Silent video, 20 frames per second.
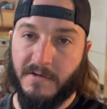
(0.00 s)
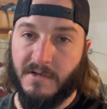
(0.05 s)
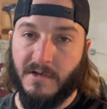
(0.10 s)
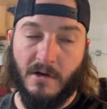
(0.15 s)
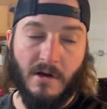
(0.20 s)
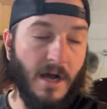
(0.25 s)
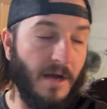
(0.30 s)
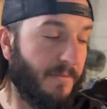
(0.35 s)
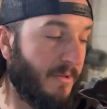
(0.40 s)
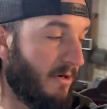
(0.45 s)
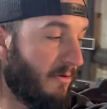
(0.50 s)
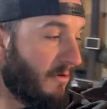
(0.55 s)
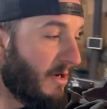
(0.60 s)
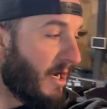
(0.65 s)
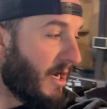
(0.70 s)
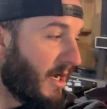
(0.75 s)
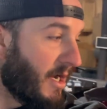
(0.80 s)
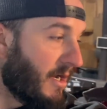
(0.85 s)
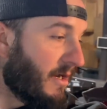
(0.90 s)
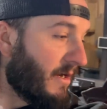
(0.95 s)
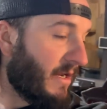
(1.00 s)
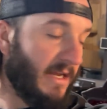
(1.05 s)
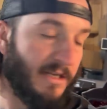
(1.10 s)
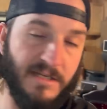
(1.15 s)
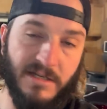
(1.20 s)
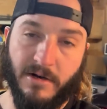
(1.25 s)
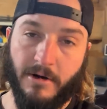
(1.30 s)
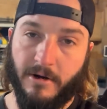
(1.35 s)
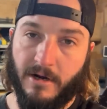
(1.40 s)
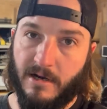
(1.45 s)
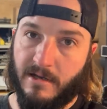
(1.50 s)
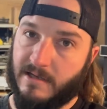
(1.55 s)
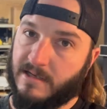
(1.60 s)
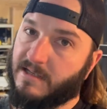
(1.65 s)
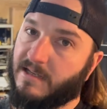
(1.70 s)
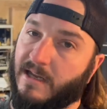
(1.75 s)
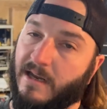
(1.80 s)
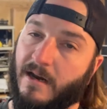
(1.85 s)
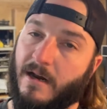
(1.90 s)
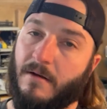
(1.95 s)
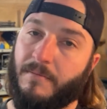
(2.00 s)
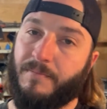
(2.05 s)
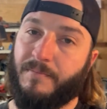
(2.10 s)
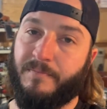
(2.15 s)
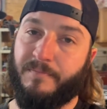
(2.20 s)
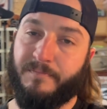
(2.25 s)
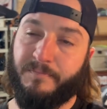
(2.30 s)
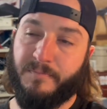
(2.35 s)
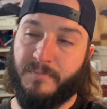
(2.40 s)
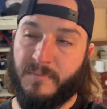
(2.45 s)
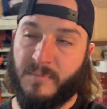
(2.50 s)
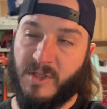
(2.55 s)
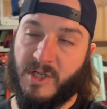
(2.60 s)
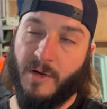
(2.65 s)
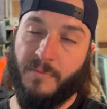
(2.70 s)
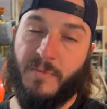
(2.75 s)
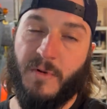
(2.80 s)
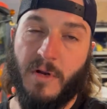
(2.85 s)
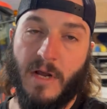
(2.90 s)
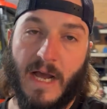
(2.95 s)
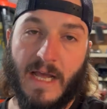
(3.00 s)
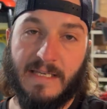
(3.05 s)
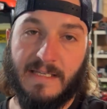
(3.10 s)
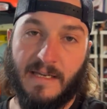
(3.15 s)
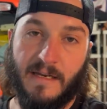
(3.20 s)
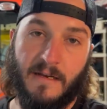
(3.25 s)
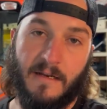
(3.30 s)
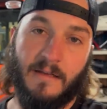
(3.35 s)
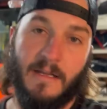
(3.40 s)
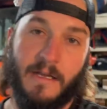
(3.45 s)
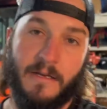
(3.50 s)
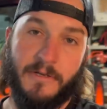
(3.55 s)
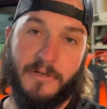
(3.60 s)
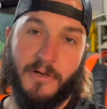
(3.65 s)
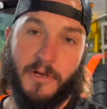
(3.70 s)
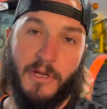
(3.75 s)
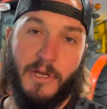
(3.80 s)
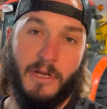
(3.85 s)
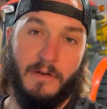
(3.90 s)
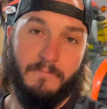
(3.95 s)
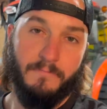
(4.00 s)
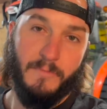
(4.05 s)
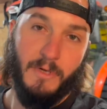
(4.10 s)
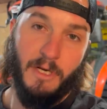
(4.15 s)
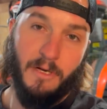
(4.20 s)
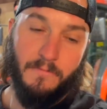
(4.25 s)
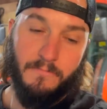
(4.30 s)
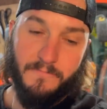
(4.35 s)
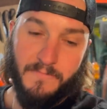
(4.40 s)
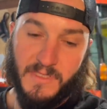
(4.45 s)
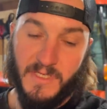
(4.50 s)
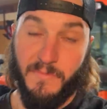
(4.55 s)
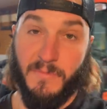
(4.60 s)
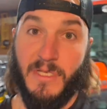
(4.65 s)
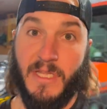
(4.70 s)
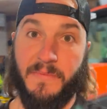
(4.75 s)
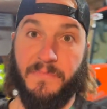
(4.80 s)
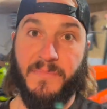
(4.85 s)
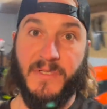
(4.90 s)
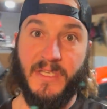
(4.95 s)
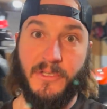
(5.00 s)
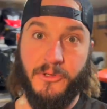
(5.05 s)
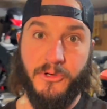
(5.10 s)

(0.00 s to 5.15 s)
So I'm gonna uh, get started on this thing and I'll jump you guys in and let show you, you know, some tips and